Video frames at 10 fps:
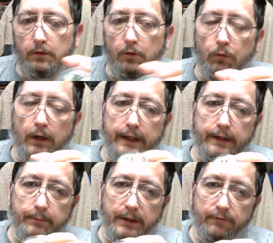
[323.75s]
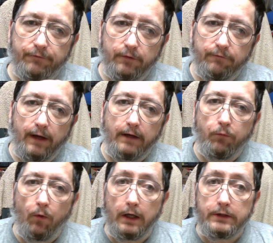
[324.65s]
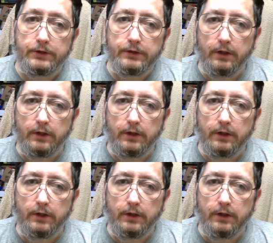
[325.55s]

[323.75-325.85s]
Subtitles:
running them at the full 5 watts.